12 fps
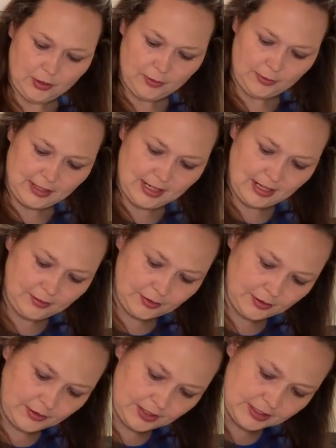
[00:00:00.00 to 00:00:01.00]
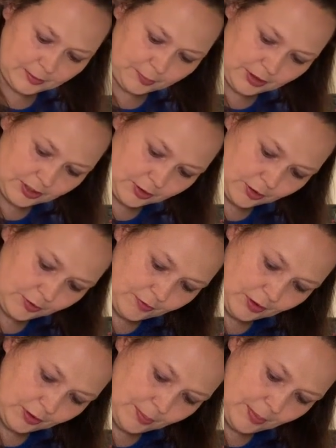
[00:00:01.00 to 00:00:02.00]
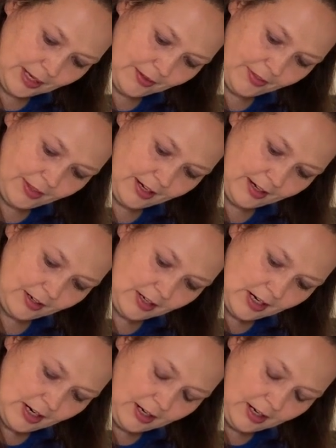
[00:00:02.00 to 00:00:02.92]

Right now, the espresso is filled about there.